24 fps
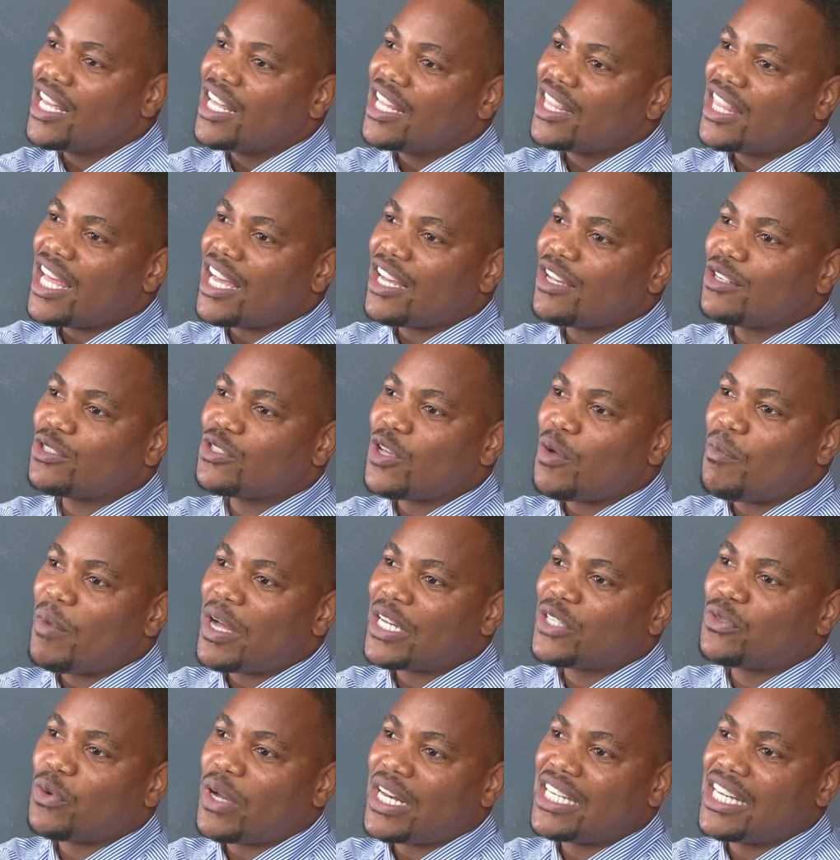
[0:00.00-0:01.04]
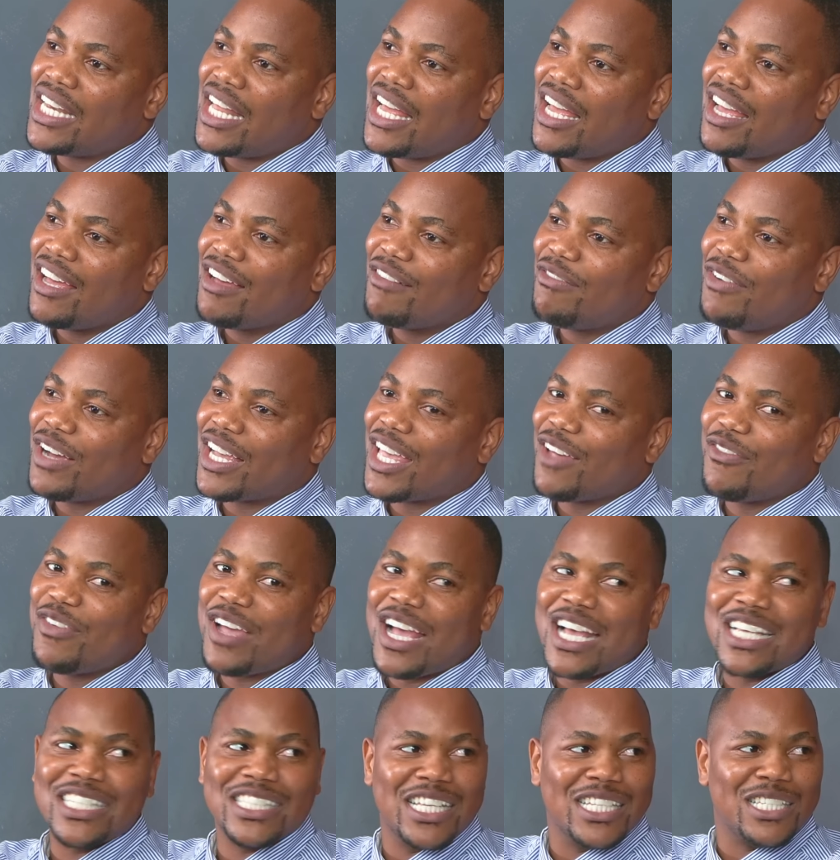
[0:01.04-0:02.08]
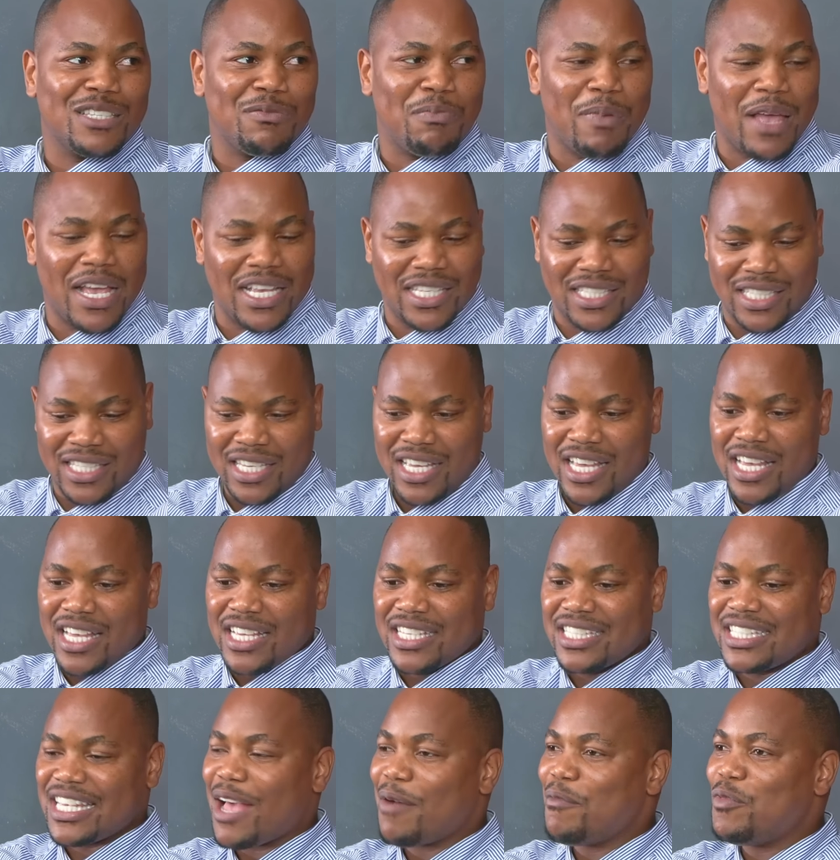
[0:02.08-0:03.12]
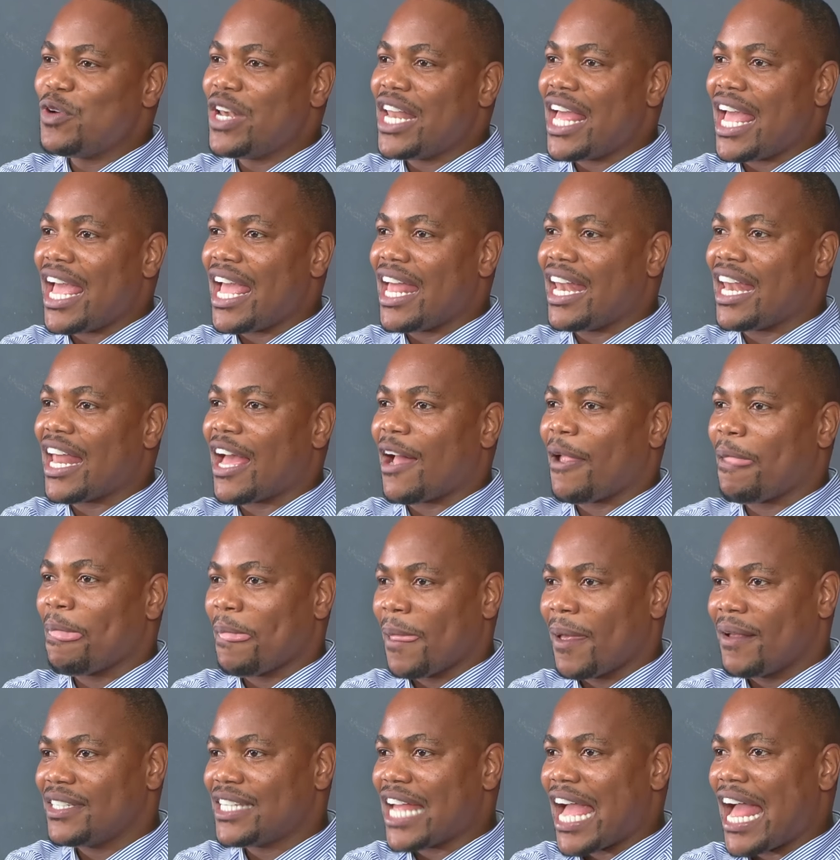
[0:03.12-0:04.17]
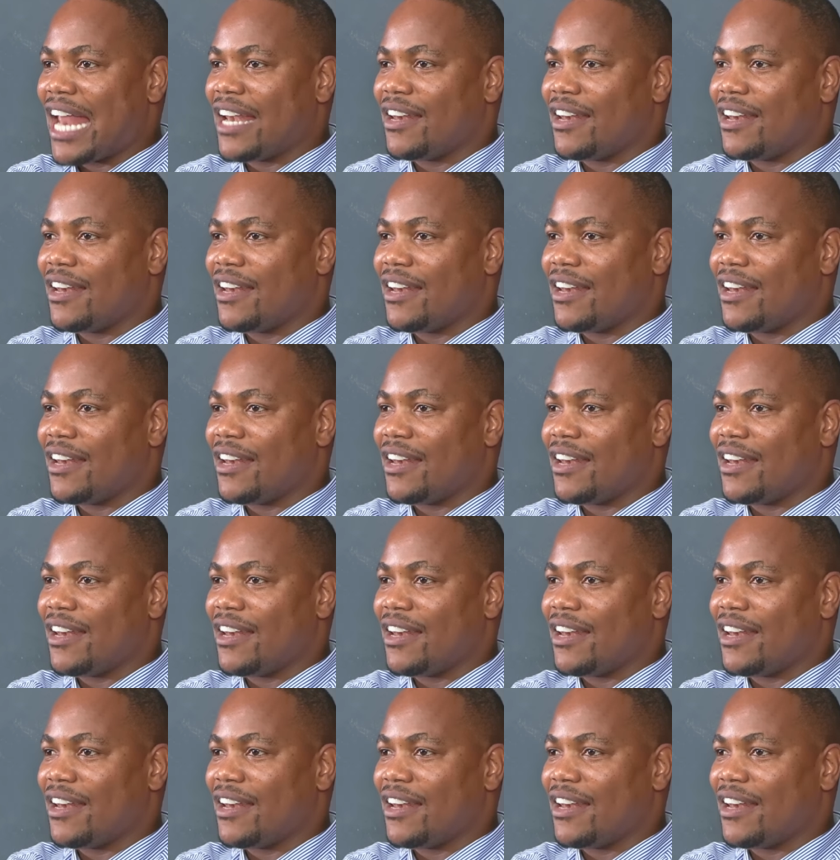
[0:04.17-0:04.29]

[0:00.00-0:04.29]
Thank you so much, Wandile, for giving us the space. Siyabulela. Done.